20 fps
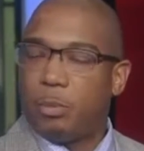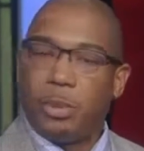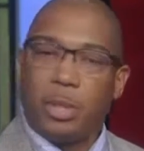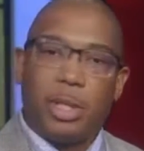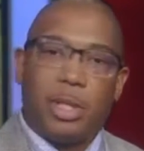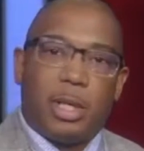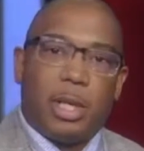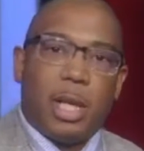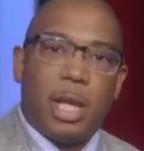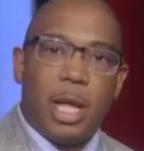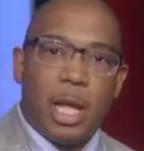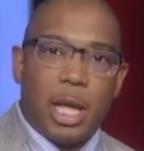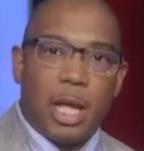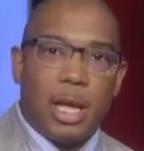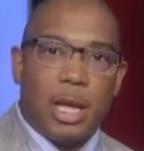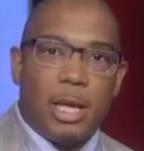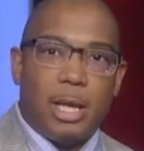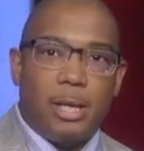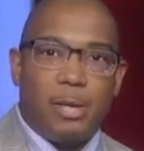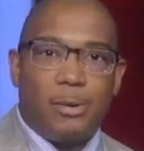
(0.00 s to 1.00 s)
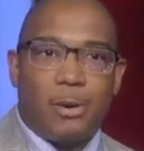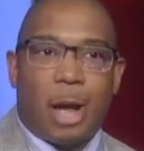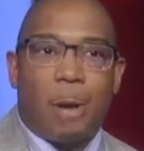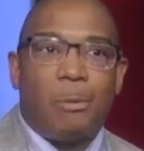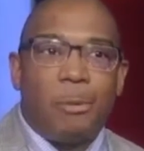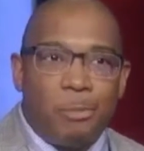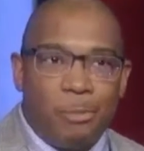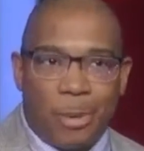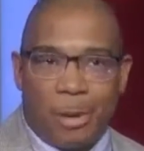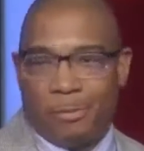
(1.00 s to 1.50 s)
But you know,
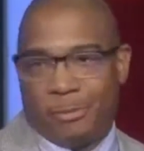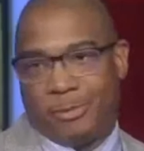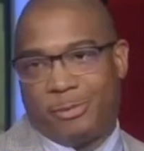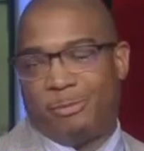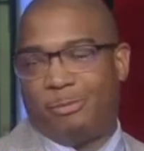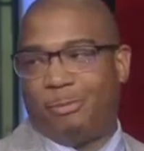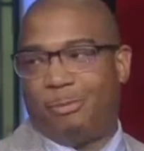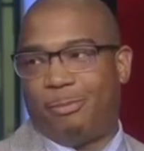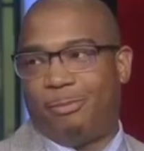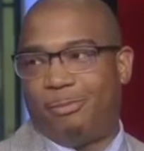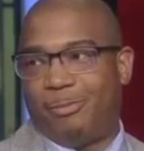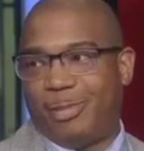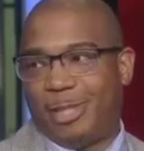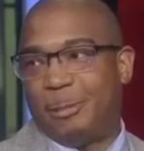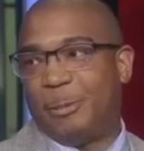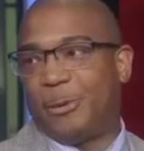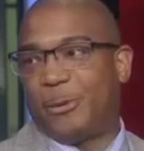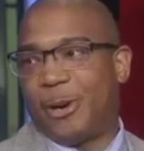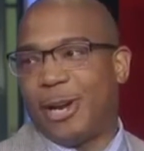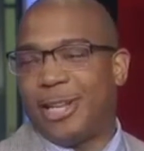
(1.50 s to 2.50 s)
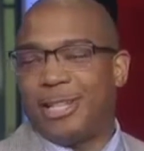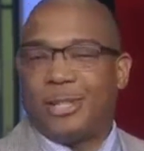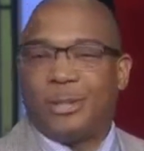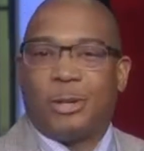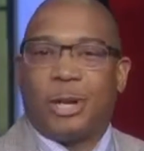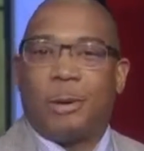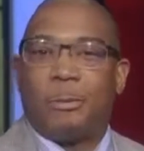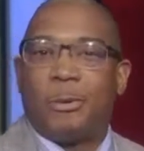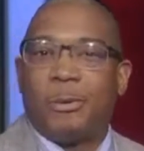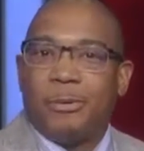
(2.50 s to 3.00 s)
I'm a, I'm a Democrat. So
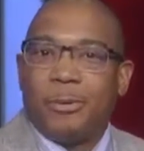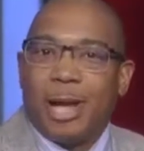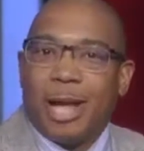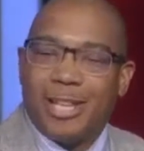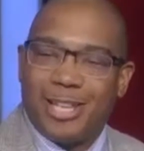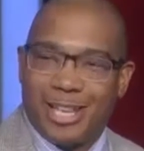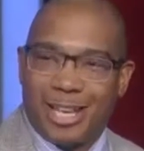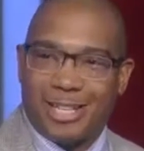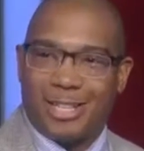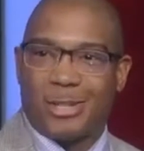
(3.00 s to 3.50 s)
You're I a Democrat. Would, okay.